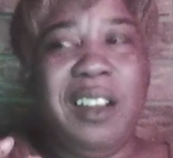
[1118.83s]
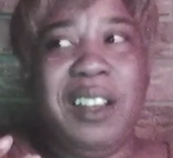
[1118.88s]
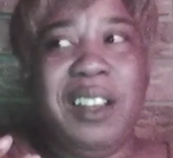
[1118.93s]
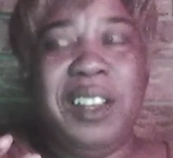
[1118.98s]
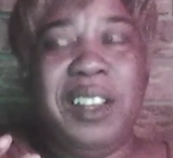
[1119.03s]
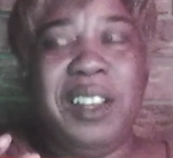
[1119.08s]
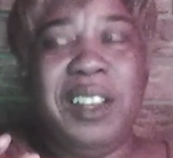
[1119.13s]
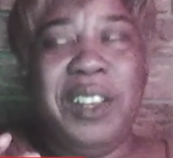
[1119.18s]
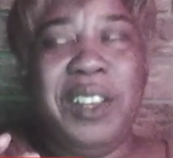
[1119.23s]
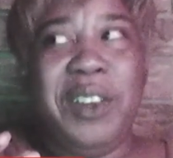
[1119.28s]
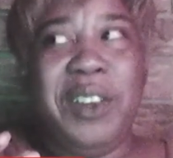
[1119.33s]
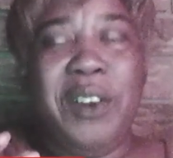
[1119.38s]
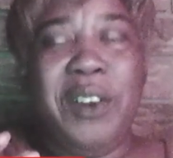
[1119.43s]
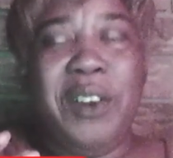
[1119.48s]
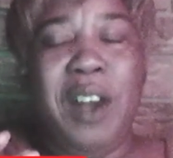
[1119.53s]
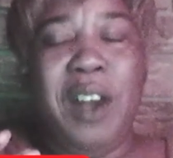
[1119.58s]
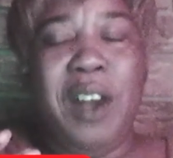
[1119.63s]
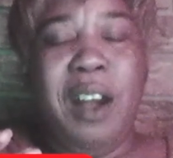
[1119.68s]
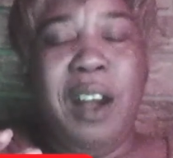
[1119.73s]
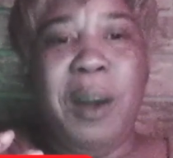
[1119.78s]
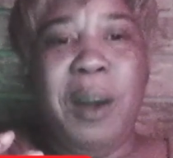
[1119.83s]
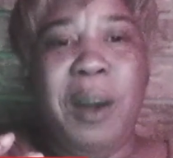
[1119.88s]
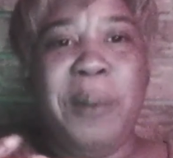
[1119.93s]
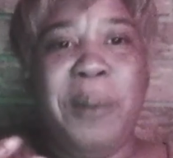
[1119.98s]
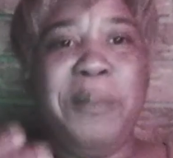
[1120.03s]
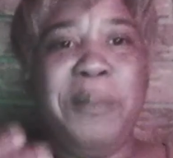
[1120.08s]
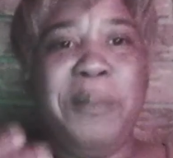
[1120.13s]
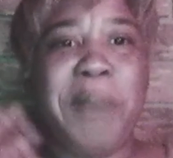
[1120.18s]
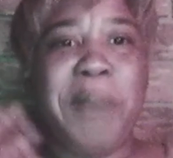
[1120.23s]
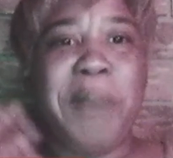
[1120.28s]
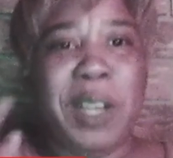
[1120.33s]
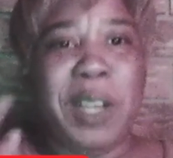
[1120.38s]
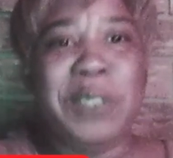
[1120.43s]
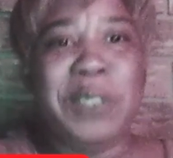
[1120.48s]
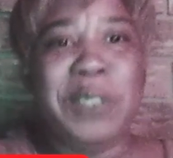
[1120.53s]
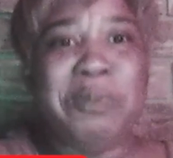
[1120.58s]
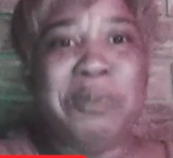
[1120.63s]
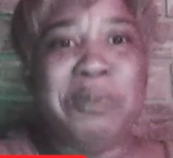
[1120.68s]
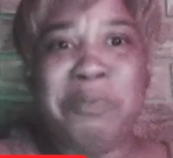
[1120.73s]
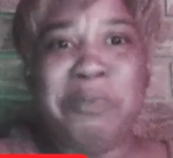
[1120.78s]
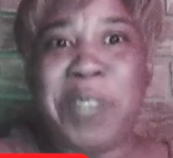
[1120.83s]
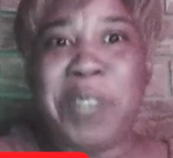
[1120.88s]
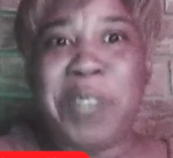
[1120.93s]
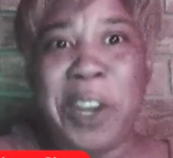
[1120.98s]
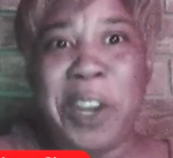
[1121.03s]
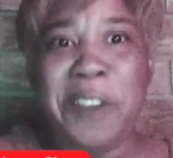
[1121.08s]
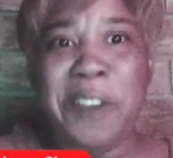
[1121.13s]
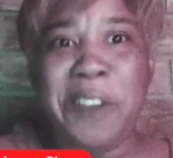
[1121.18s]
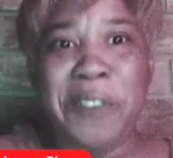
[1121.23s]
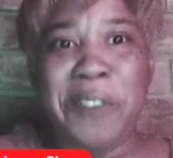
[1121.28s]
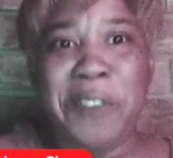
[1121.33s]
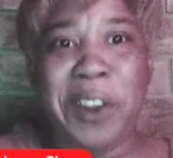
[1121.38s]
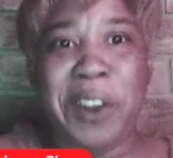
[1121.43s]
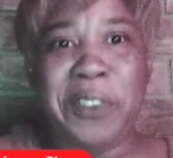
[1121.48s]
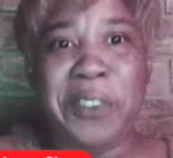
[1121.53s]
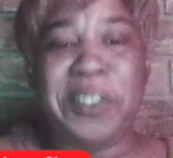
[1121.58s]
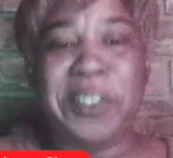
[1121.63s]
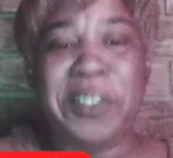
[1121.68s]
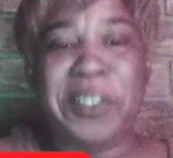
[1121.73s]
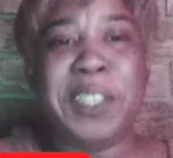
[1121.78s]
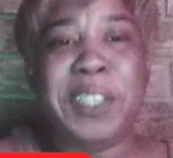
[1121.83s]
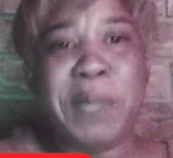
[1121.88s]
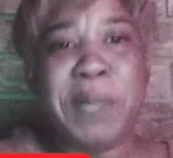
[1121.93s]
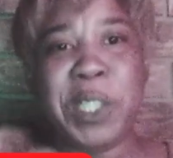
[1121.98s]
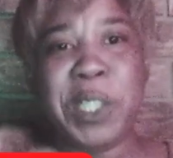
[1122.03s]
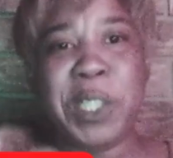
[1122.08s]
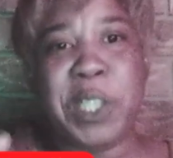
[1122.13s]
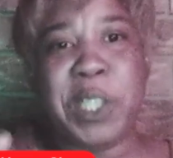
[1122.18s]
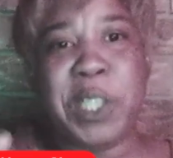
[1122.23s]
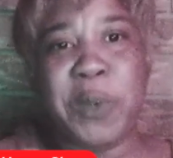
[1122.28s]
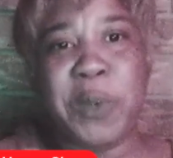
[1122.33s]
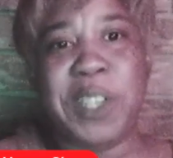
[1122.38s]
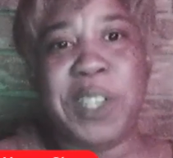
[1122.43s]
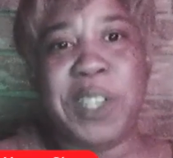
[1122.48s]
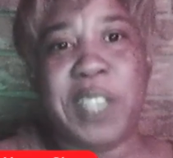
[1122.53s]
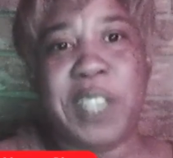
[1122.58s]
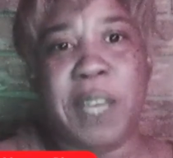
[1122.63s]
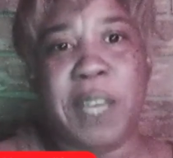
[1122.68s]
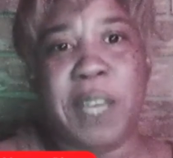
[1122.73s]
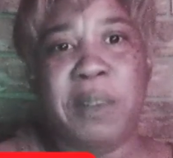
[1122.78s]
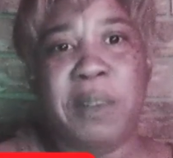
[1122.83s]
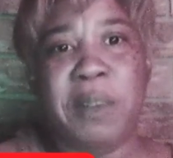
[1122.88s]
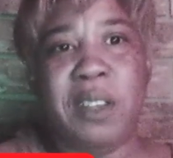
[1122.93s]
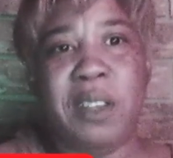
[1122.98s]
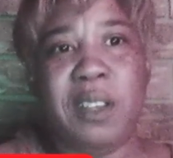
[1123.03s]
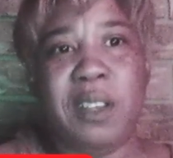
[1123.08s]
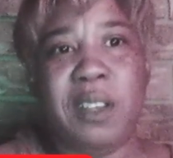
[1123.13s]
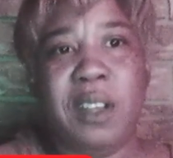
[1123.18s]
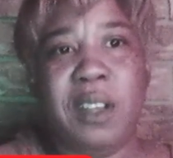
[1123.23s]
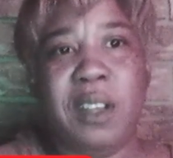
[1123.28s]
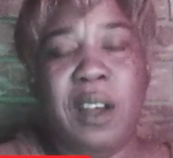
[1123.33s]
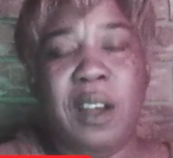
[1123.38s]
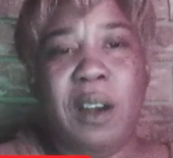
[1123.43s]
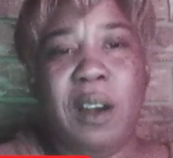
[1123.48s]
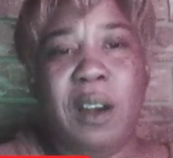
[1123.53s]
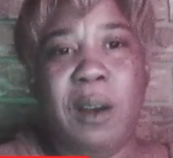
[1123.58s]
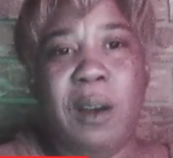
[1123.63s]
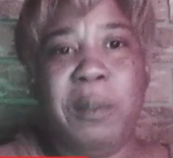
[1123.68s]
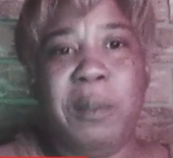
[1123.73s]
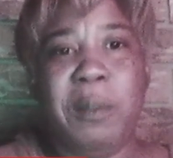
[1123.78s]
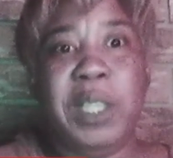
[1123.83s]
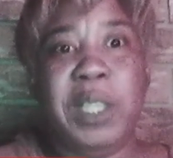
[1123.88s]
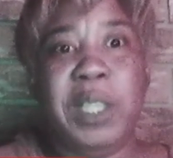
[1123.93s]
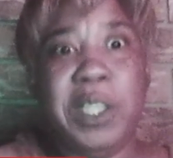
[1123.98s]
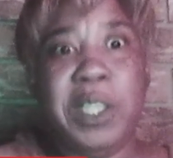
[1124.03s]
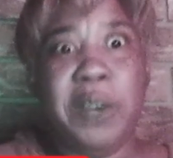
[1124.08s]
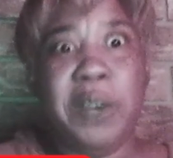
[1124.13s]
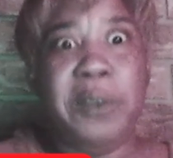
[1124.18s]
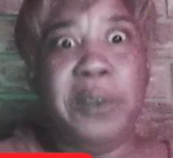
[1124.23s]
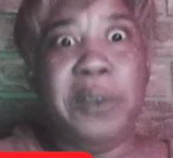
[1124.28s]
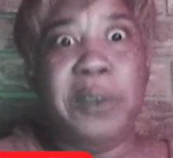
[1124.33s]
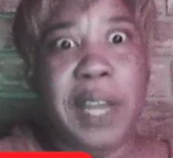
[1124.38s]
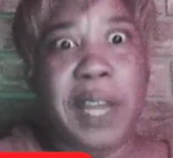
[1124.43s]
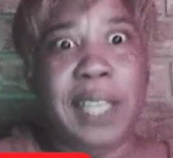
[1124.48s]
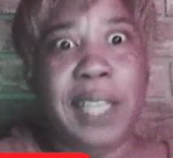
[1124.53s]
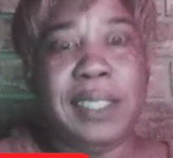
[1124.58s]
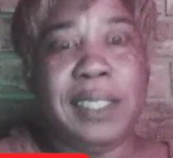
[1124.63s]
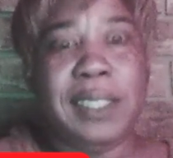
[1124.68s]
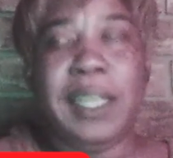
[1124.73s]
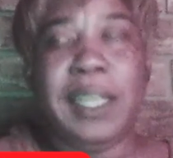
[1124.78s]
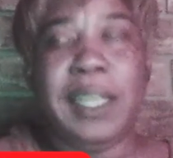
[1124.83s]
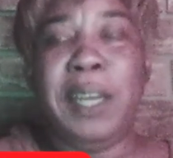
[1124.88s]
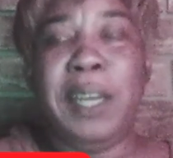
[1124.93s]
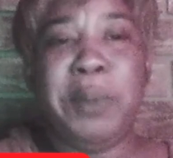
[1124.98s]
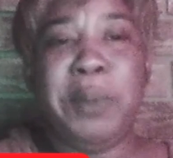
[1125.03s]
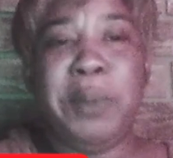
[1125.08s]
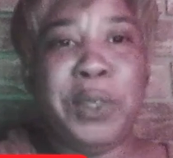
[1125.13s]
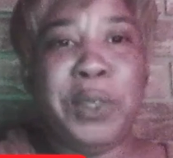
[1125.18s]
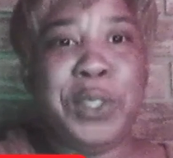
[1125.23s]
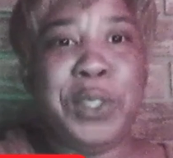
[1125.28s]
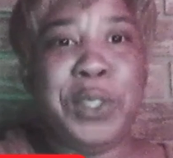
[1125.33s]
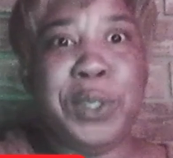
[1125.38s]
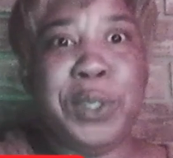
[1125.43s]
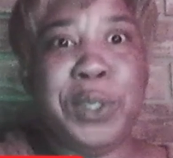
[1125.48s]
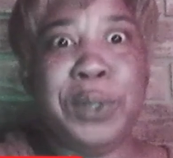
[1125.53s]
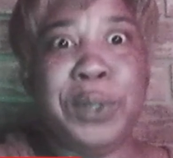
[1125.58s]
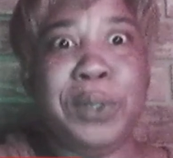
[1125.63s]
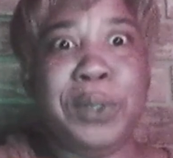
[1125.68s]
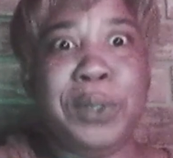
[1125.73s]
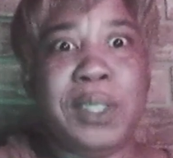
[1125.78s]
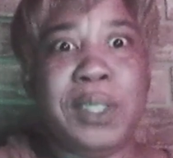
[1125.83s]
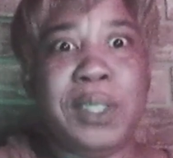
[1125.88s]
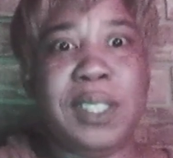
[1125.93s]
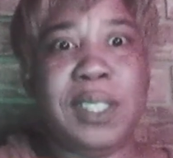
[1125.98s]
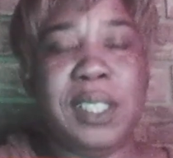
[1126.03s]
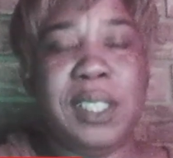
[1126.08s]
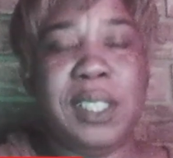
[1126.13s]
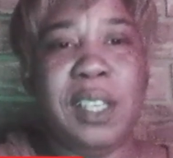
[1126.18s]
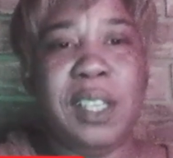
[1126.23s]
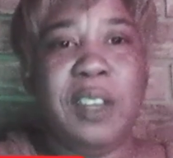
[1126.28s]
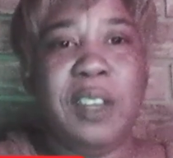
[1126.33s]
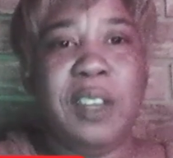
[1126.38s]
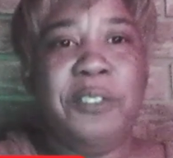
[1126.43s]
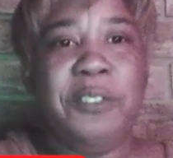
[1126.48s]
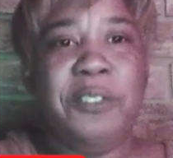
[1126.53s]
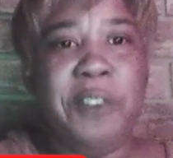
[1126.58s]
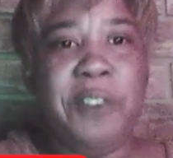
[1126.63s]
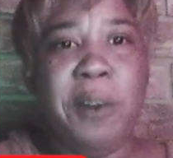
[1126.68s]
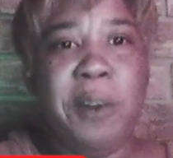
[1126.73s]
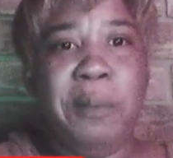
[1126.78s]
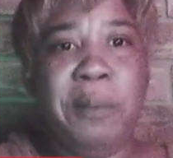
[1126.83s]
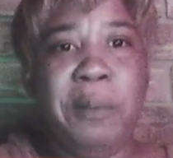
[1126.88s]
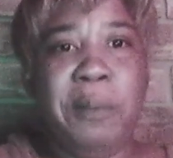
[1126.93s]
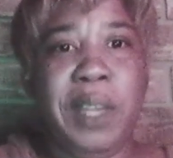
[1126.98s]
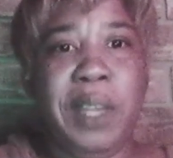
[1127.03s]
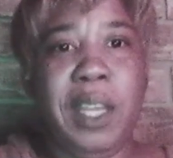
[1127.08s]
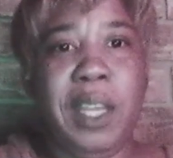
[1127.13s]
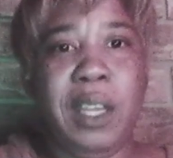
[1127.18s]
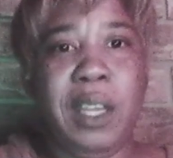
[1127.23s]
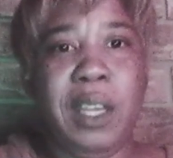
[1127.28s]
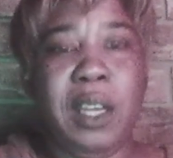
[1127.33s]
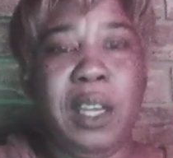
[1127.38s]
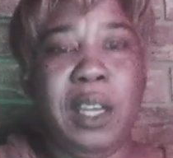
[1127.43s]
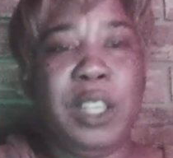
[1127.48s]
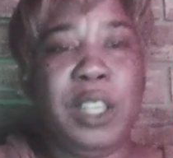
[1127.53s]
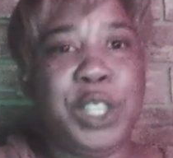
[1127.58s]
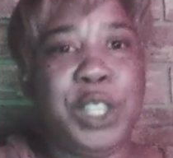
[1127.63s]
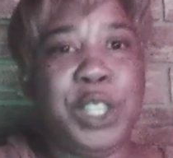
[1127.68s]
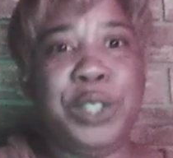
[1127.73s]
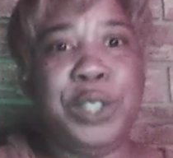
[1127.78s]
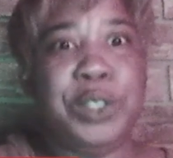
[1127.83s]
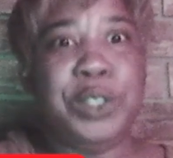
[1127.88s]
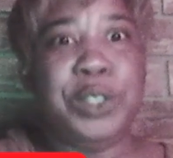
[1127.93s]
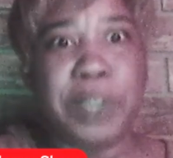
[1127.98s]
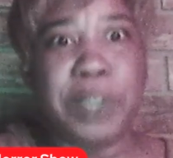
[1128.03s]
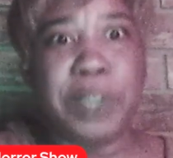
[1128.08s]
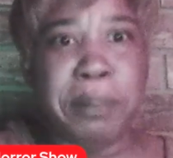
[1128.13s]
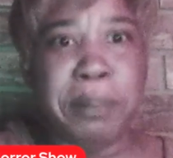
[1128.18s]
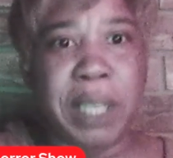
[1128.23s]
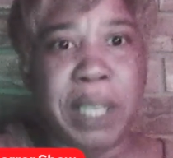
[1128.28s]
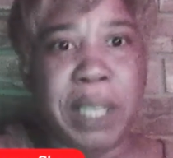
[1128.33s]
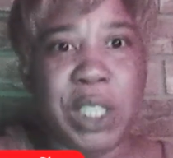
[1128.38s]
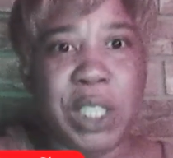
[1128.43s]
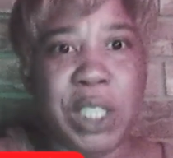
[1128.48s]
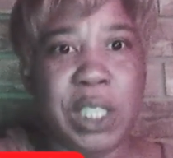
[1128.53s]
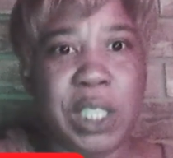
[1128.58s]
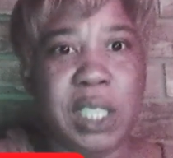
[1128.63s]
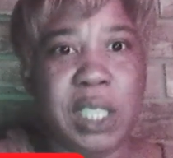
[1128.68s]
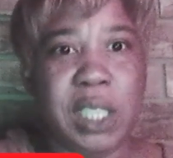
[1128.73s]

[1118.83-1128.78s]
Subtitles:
about Terrifier 3, especially what Damien Leone has like produced from like a shoestring budget,